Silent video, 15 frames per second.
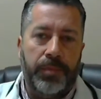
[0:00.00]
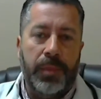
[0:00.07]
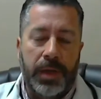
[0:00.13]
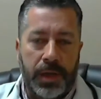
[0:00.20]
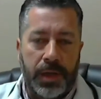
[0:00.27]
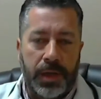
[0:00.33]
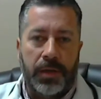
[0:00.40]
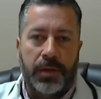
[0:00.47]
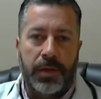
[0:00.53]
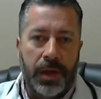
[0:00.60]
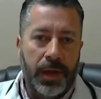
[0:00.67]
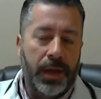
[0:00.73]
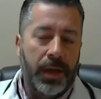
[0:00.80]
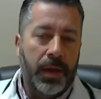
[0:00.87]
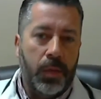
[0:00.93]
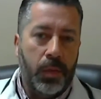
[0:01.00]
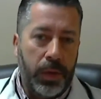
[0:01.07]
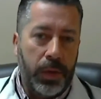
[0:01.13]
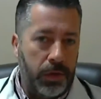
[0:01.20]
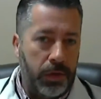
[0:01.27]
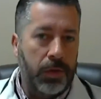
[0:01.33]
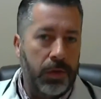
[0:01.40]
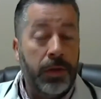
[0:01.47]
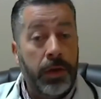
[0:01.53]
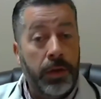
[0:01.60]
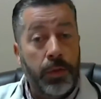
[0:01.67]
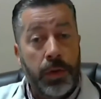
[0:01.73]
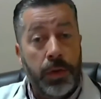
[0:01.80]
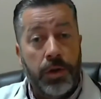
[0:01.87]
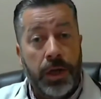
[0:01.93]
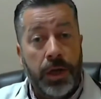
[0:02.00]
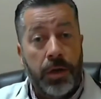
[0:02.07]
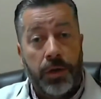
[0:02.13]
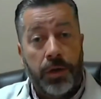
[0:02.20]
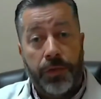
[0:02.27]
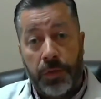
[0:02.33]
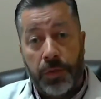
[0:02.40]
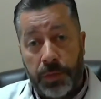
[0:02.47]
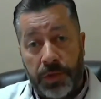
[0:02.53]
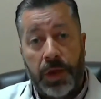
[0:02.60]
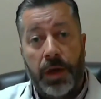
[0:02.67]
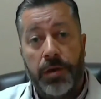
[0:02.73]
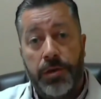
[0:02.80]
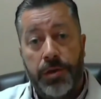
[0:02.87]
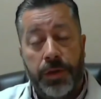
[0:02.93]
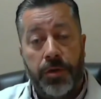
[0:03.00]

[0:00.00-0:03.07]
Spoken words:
because we do continuing education for massage